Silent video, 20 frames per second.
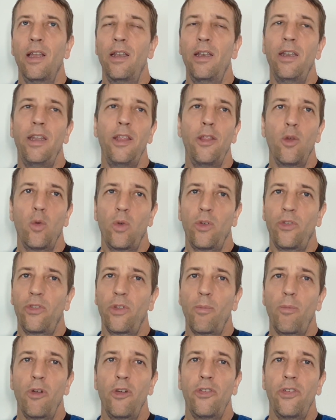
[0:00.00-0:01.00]
Neither was the
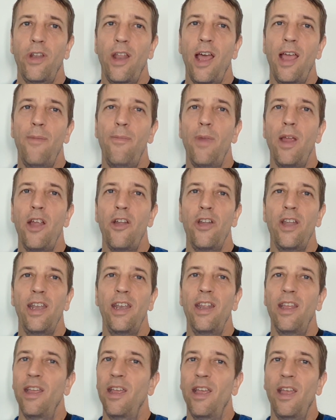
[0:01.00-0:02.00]
person I
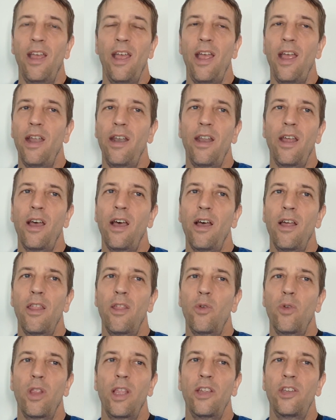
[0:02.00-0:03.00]
married, and
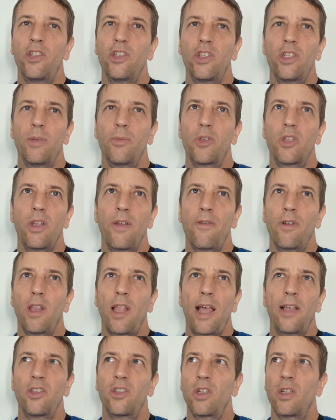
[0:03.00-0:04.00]
the relationships never
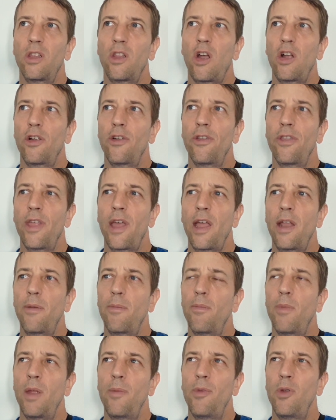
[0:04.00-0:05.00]
lasted longer
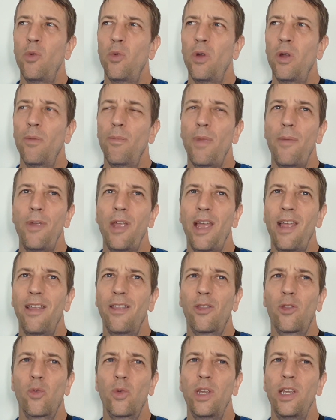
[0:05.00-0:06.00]
than maybe I
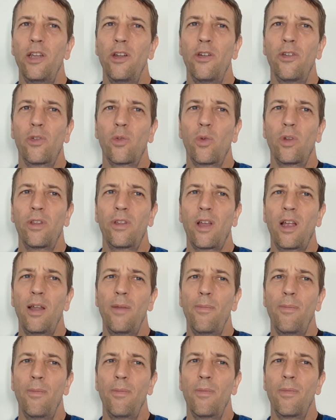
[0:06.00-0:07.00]
hit 3 years one
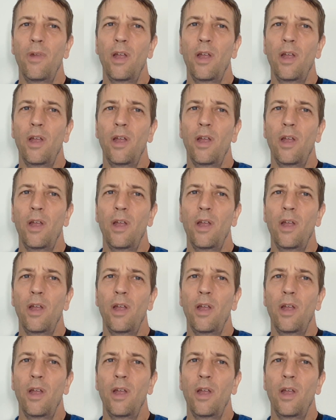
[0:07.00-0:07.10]
time.